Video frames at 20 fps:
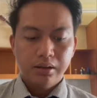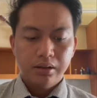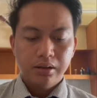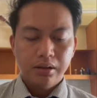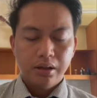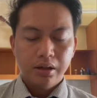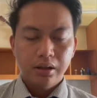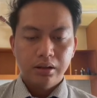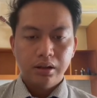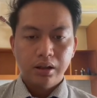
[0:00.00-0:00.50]

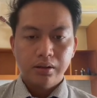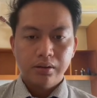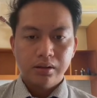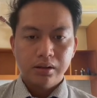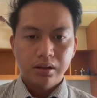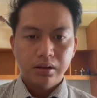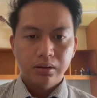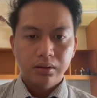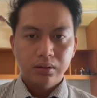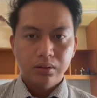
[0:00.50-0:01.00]

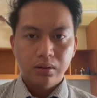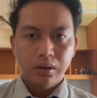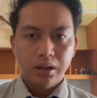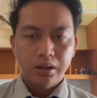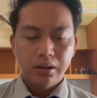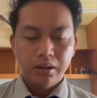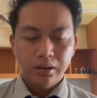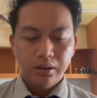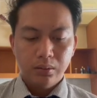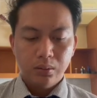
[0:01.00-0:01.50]

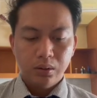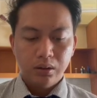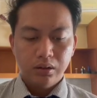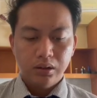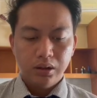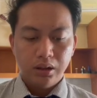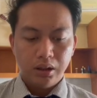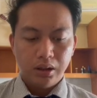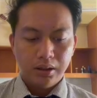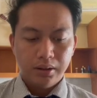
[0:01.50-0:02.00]

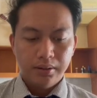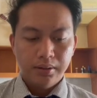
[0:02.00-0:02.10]
3220.